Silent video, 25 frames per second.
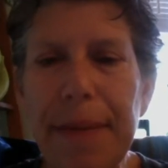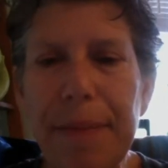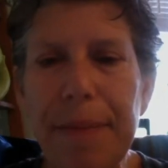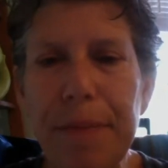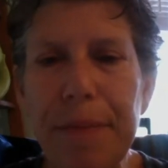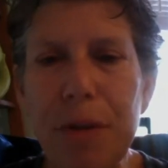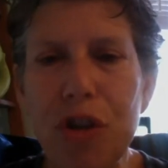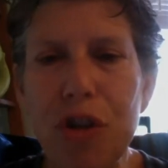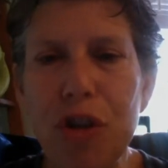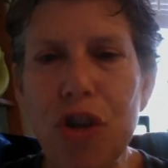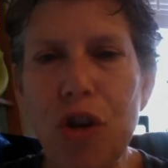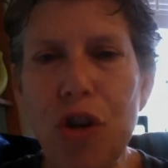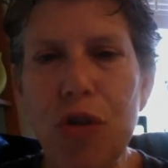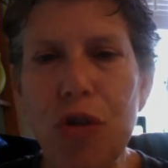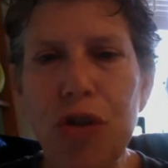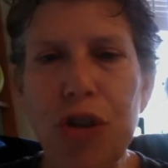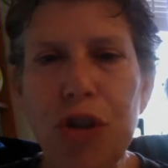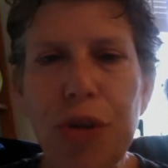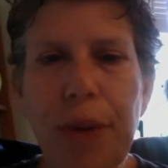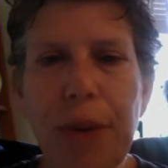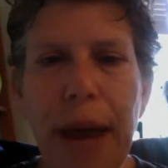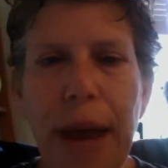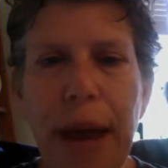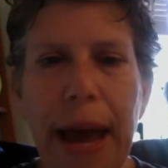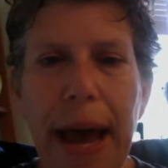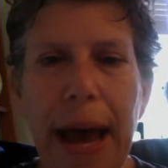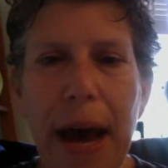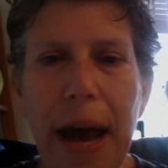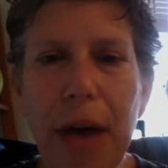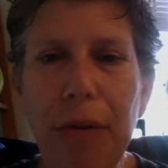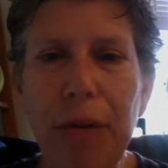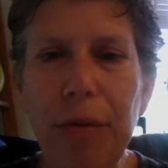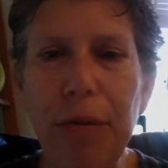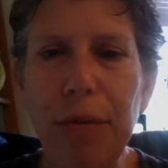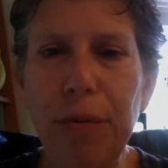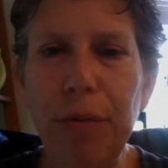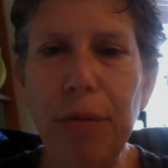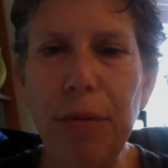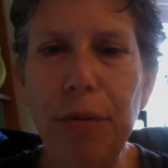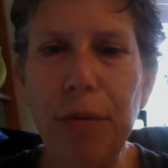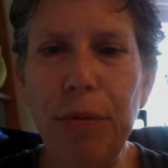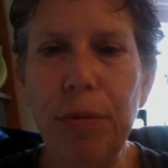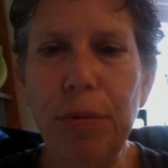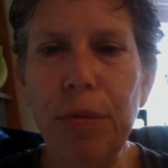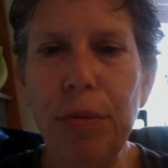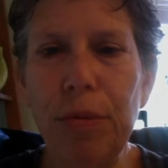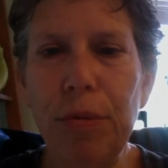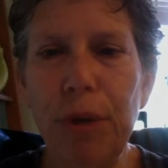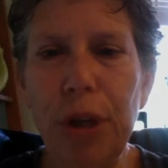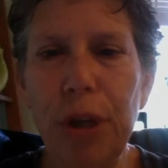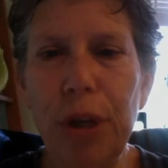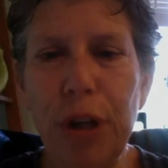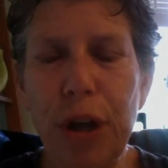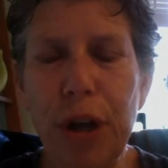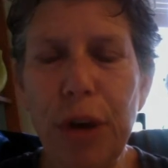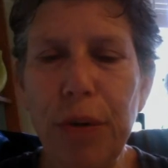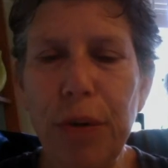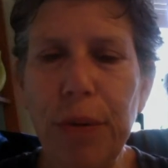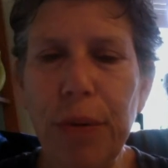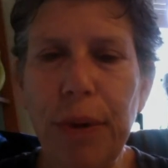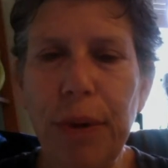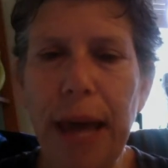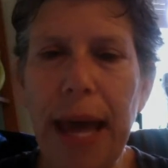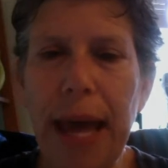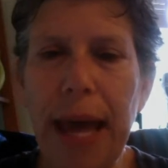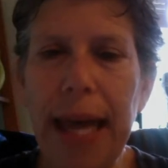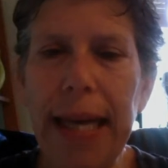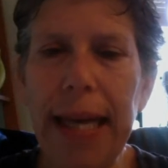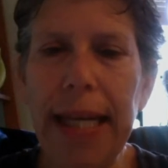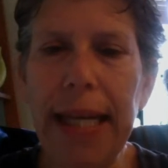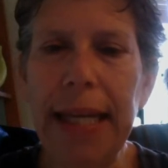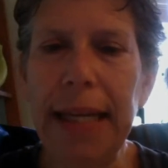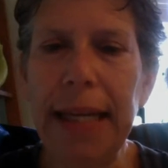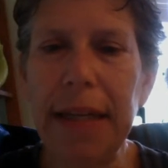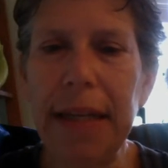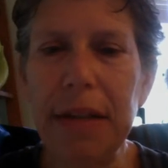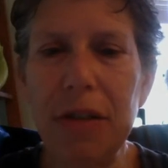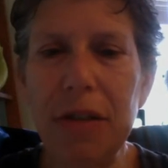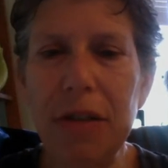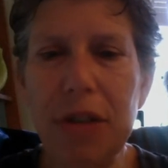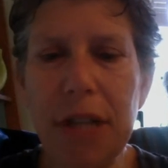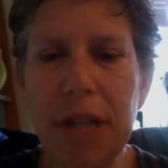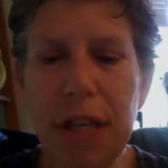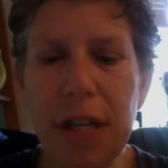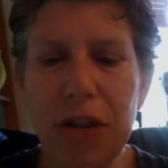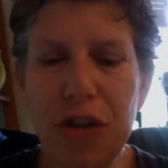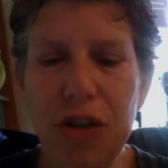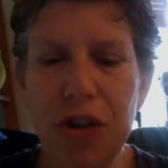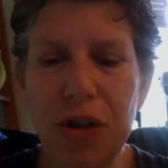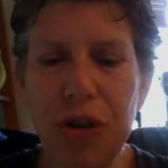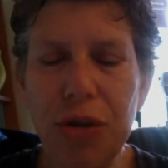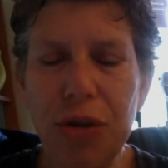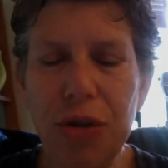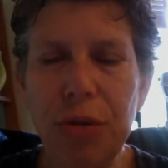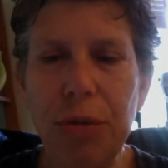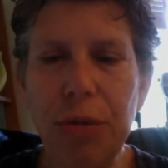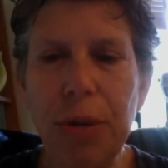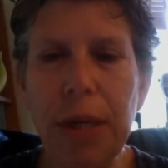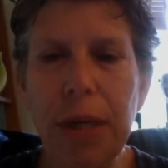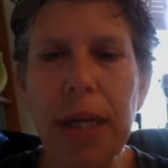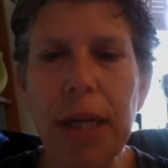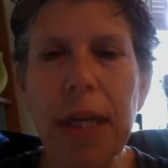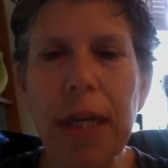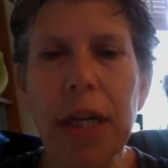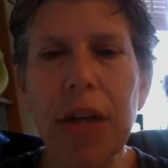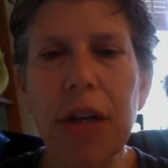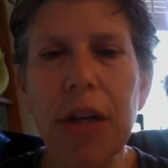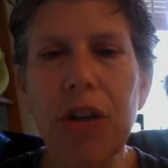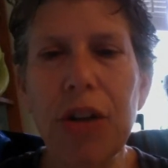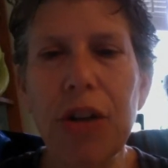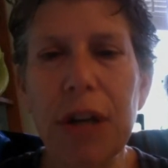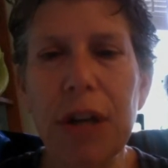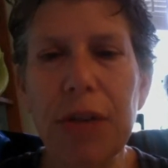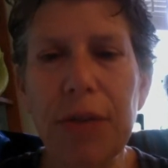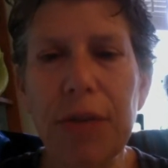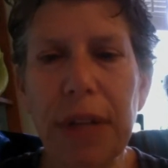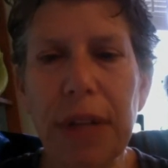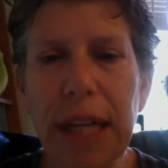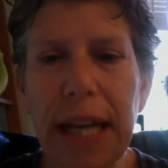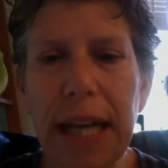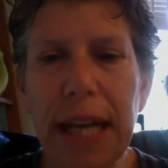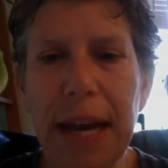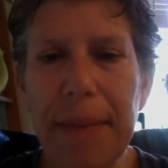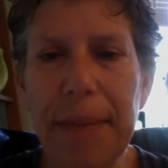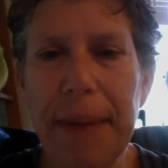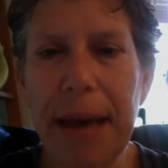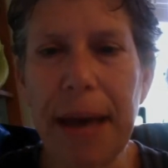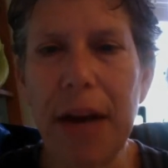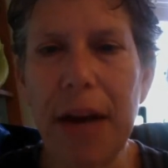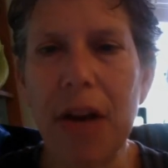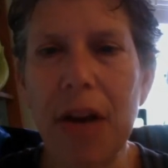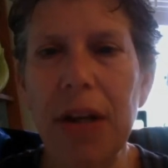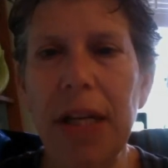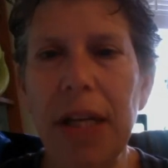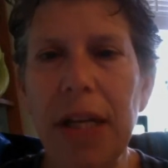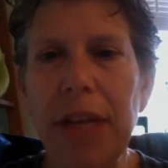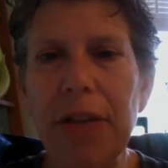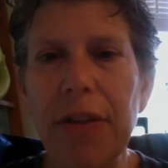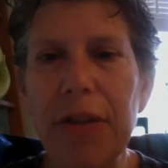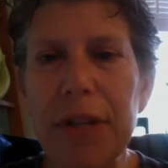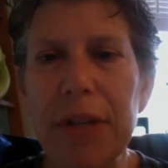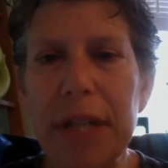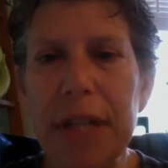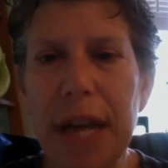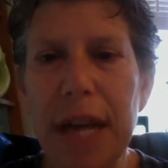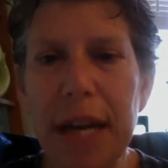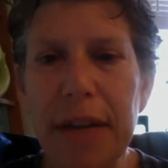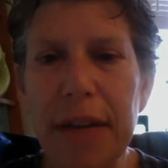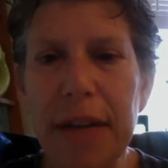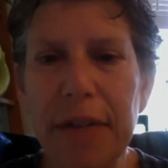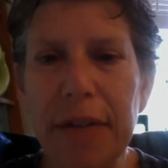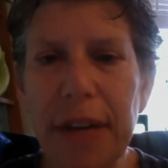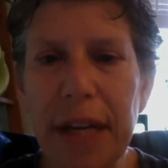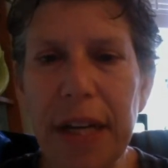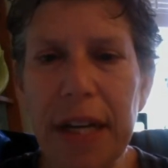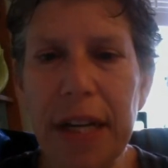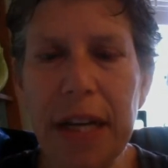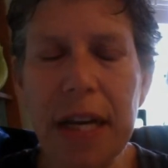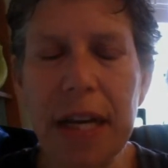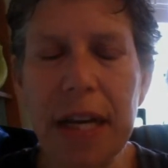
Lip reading: shows you how, any issue, you can really come out on either side of it.